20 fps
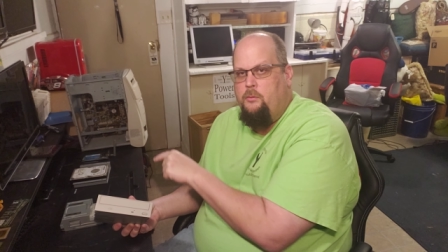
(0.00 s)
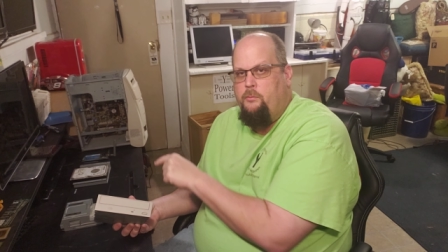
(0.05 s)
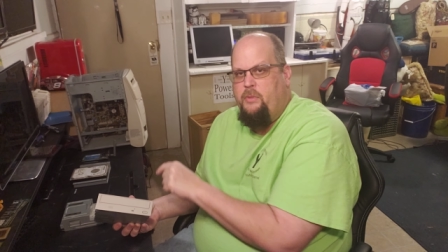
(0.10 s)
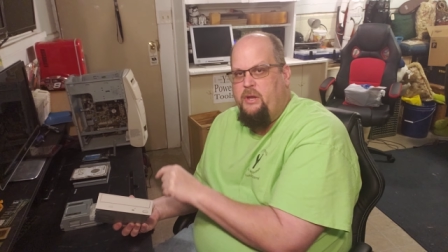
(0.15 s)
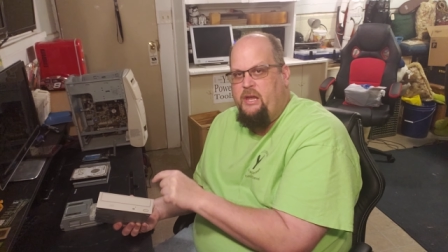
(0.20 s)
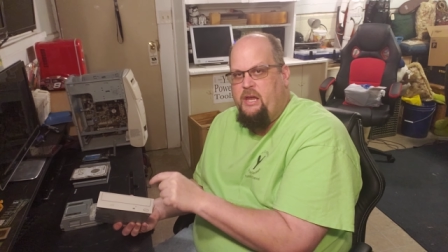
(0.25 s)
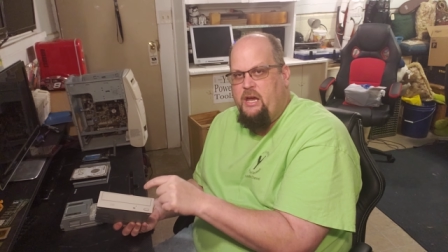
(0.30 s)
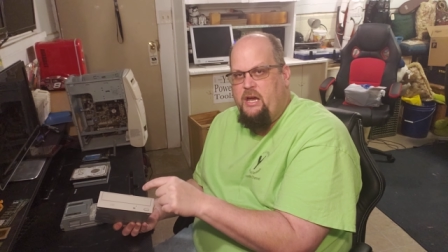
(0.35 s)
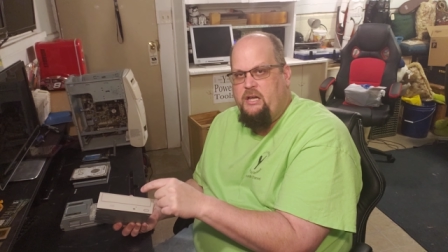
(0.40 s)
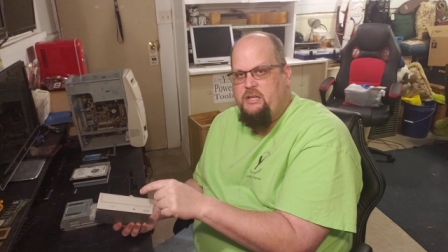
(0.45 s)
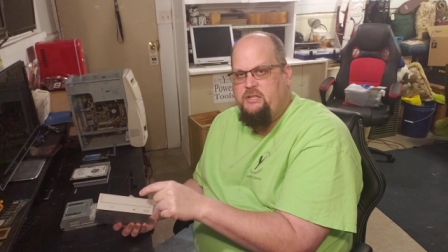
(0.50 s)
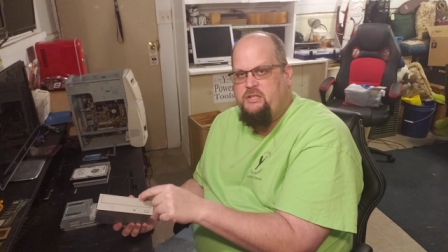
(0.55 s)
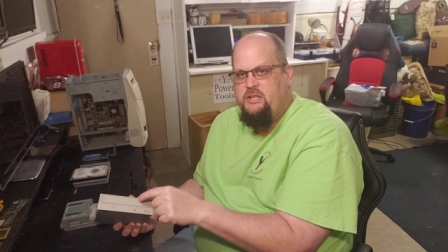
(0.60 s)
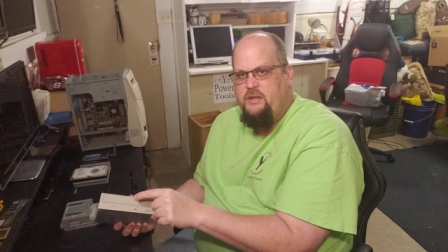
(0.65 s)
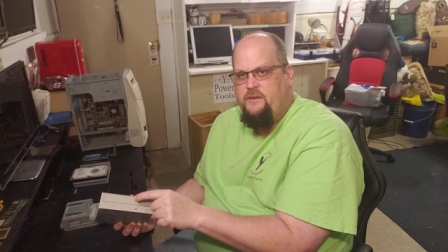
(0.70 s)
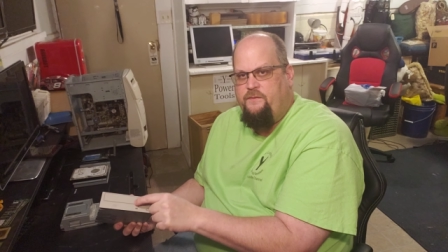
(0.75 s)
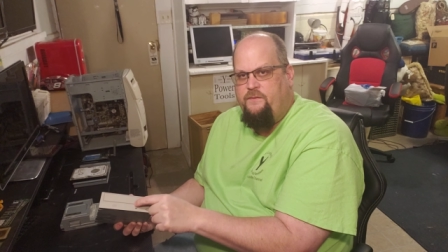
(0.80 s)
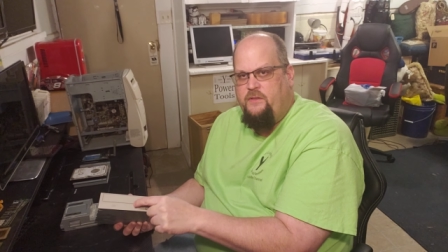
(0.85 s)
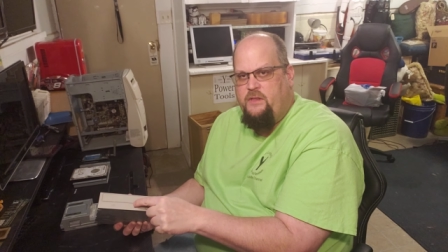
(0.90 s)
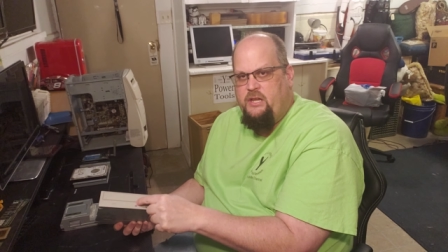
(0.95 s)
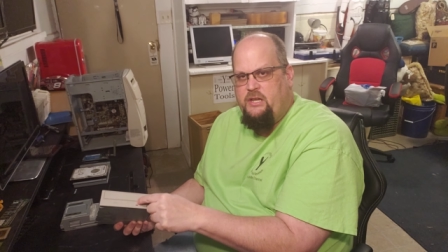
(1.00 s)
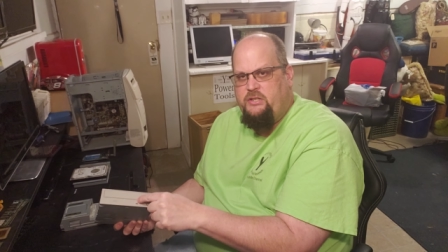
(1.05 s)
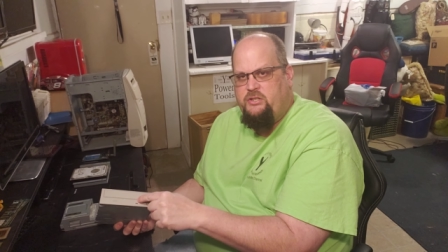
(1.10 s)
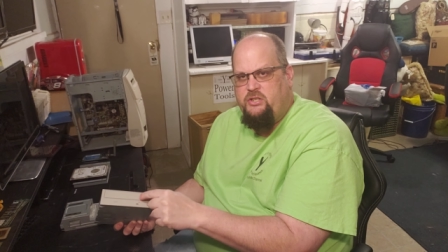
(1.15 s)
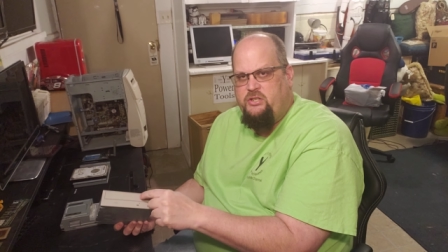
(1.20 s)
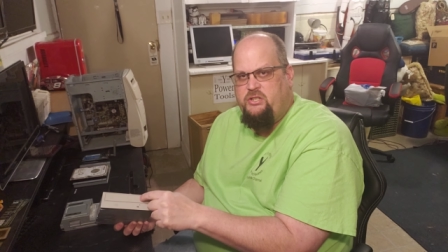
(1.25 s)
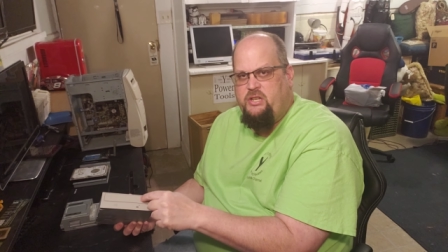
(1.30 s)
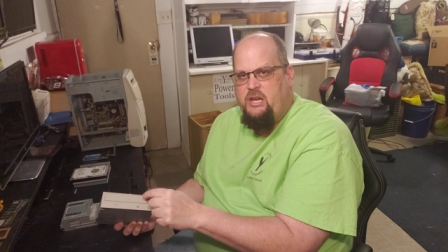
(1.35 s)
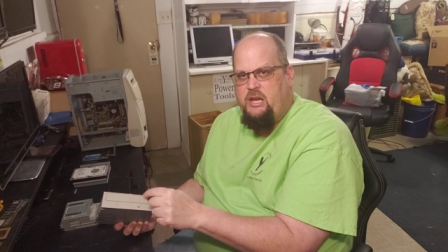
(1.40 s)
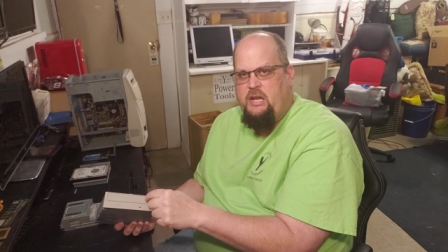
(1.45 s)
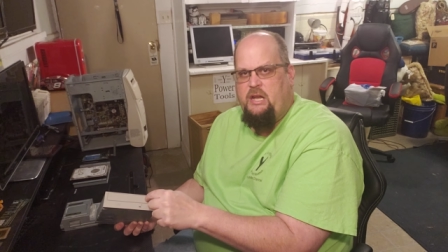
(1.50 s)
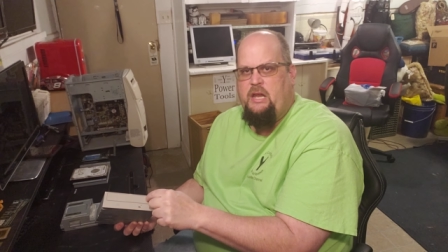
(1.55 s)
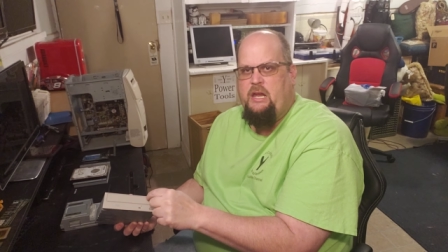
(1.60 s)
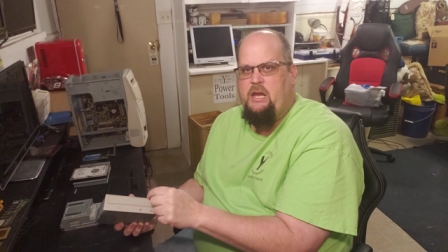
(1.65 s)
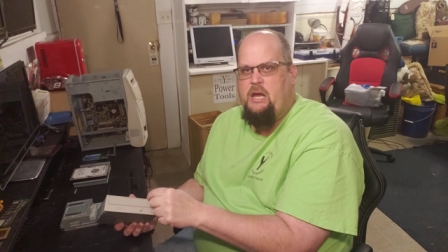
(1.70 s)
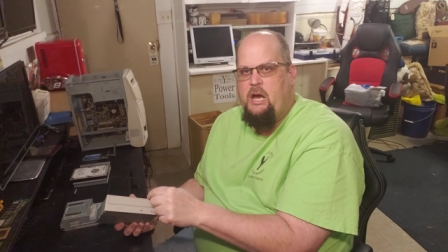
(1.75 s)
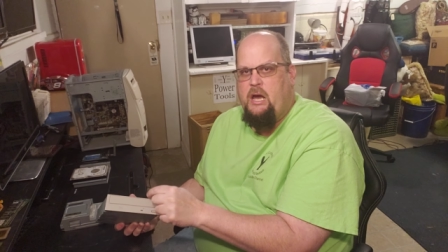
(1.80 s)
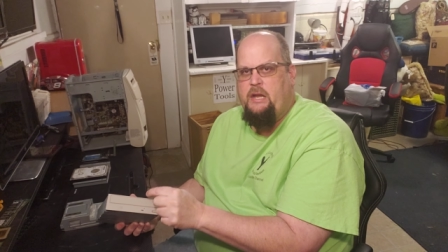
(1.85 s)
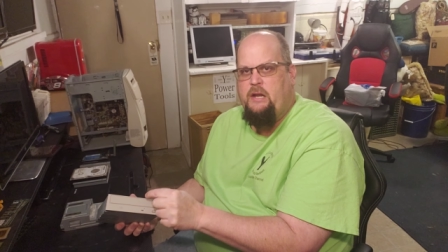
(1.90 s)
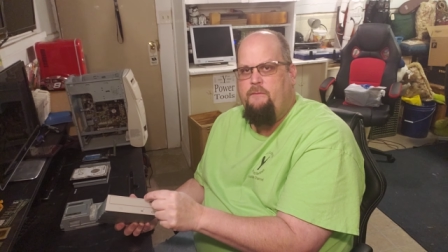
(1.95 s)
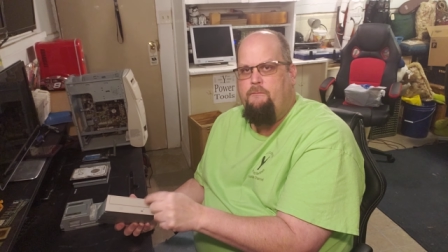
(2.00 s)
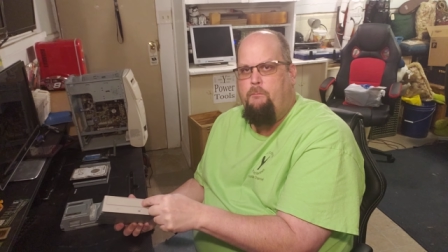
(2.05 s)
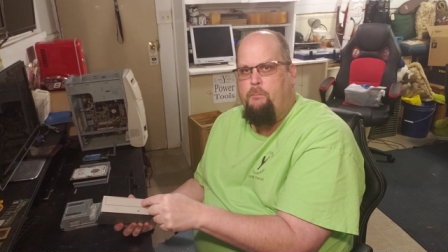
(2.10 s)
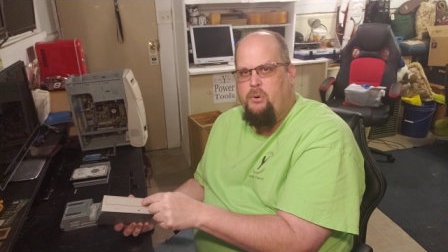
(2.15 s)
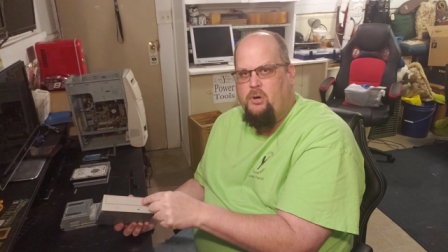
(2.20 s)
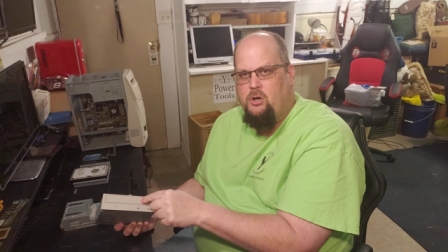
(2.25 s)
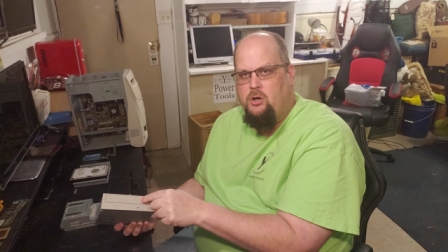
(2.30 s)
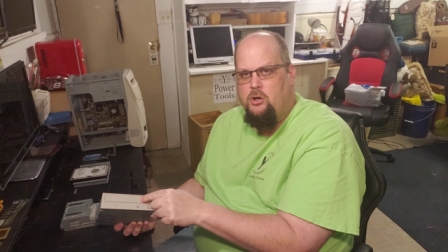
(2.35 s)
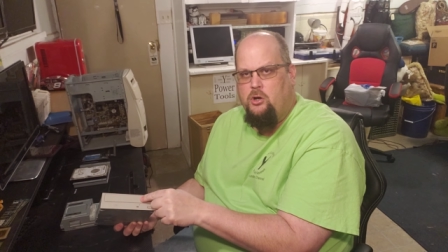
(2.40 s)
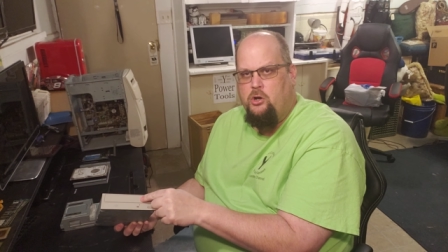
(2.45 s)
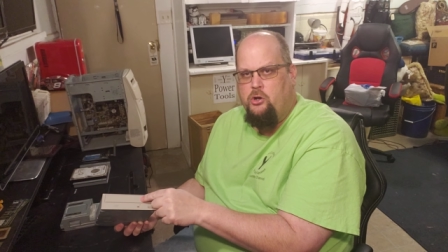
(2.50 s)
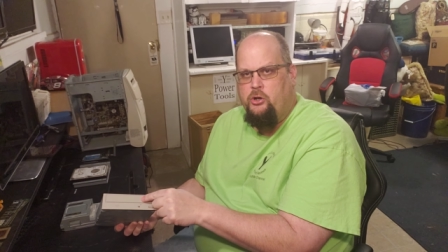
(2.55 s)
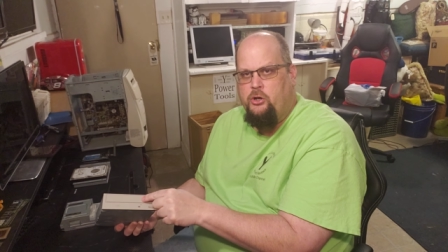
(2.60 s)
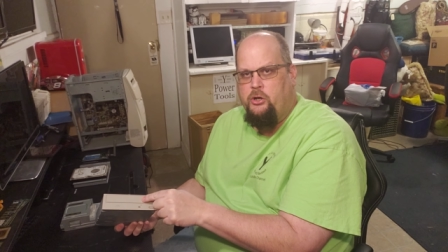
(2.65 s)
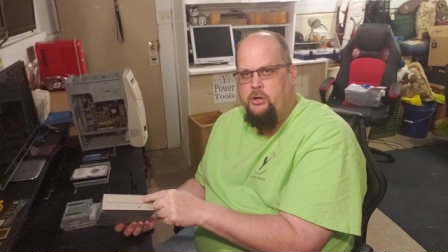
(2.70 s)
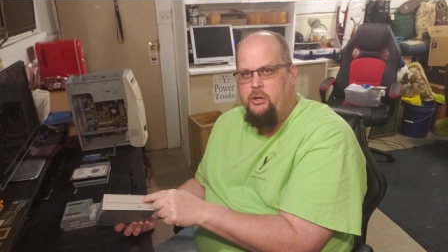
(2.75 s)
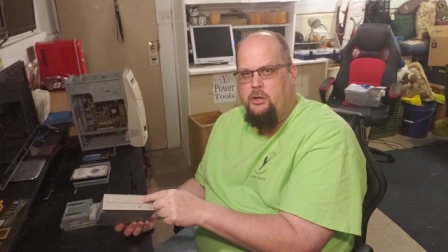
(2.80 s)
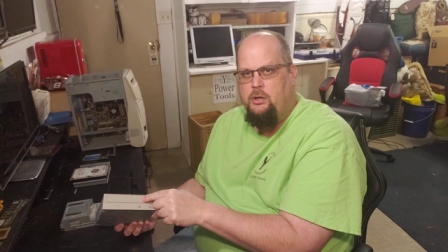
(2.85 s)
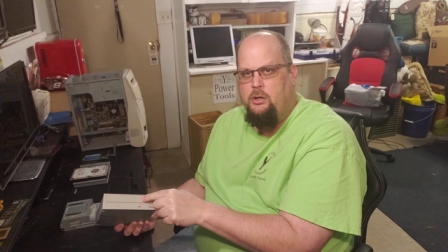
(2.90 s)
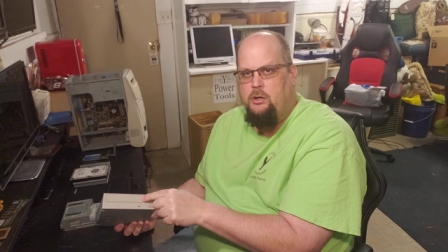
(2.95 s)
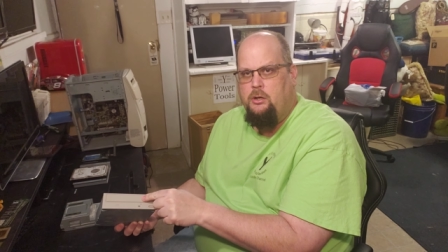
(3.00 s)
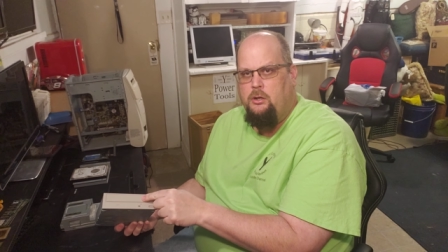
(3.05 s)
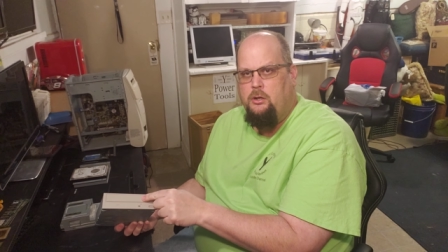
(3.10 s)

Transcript: Because if this is any kind of burner,